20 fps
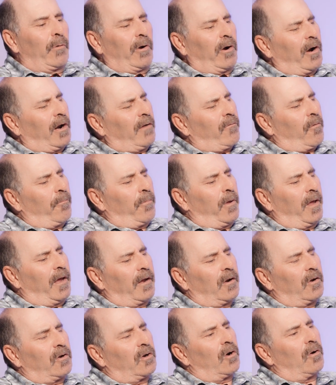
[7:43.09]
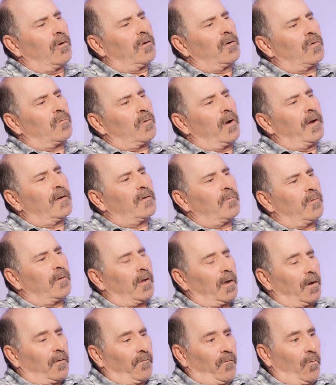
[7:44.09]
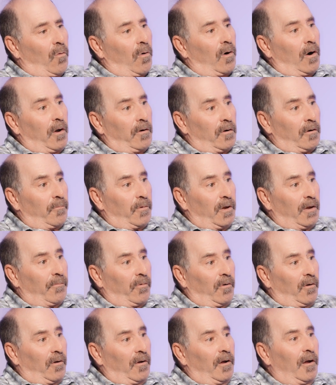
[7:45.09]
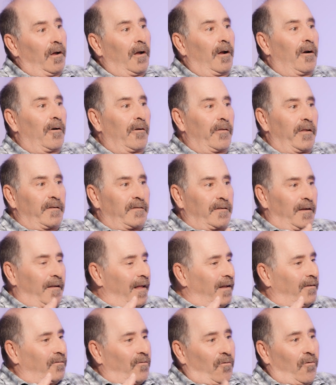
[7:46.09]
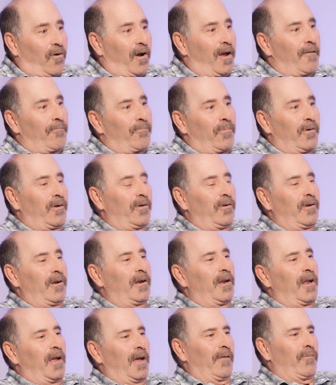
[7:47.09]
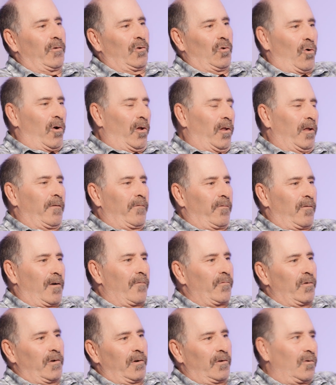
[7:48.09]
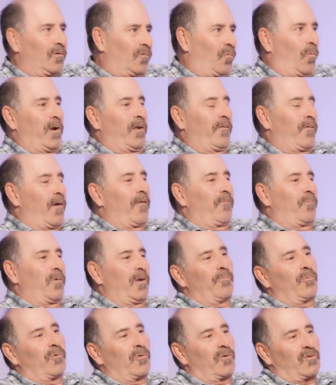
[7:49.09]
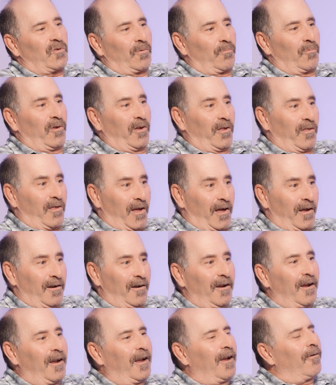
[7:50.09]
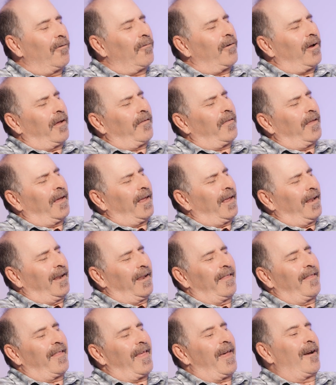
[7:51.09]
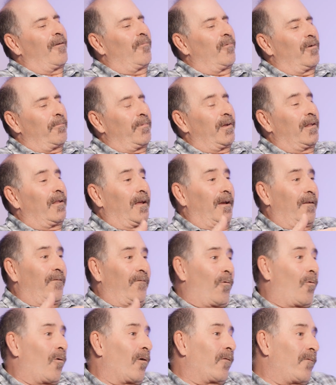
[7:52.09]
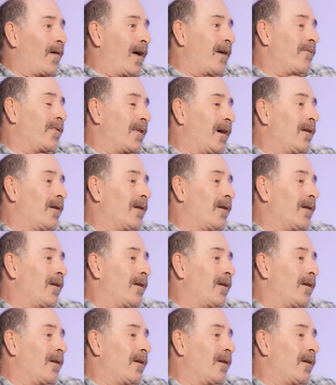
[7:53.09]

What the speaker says: we were going to have a big endurance race with like 400 people. Well, they said that's great, but you need to have a toilet for every 25 people or something like that. Well, I think, and then it would have been like $4,000 or $5,000